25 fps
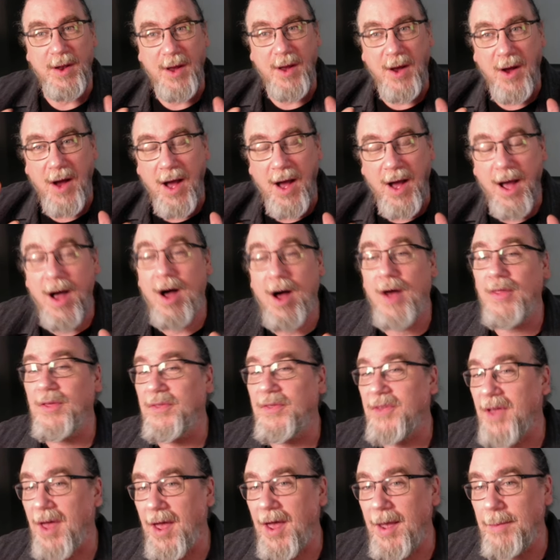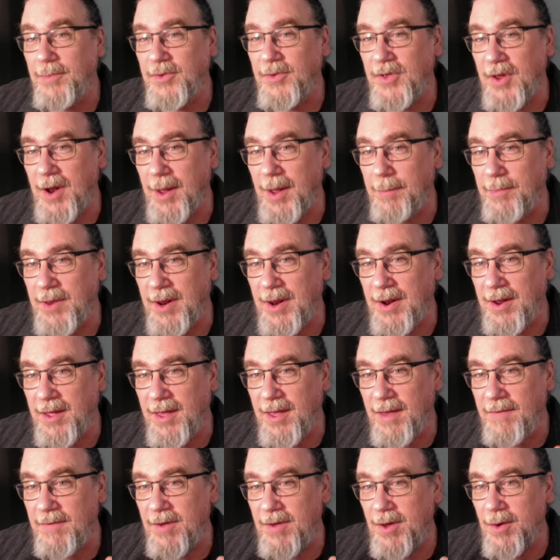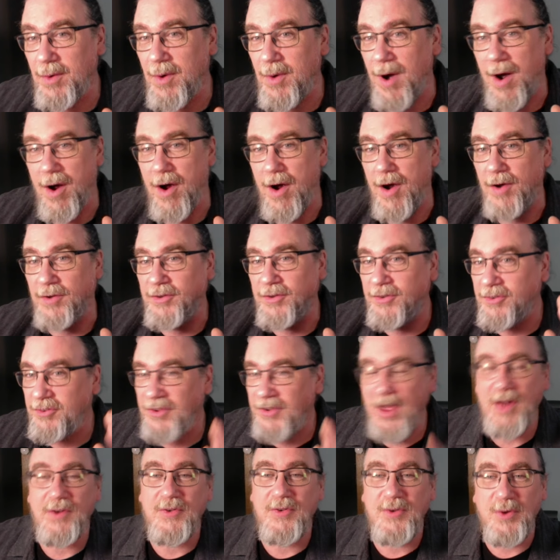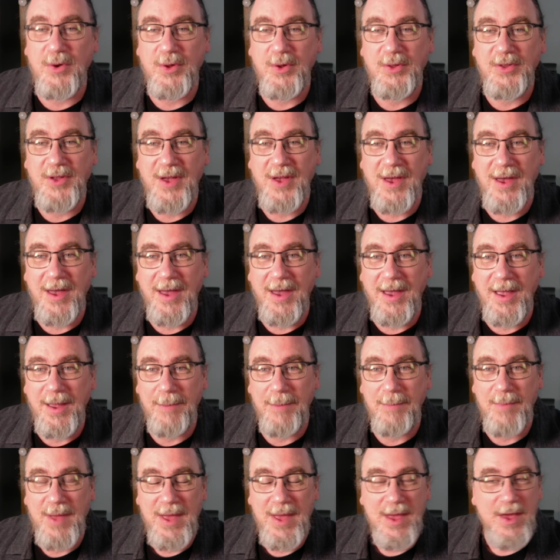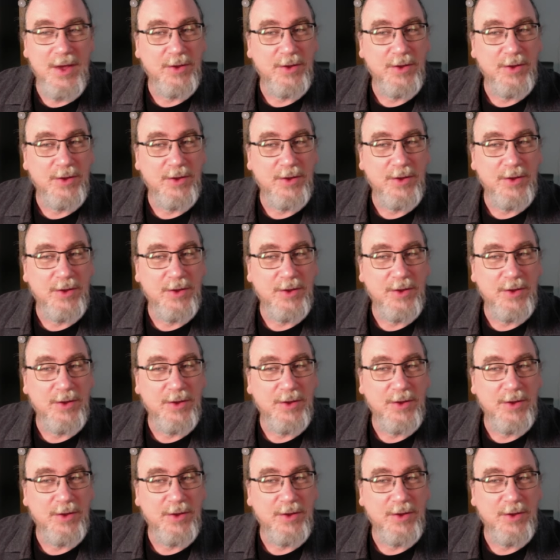Now, all the times that I'm going to give you are central time,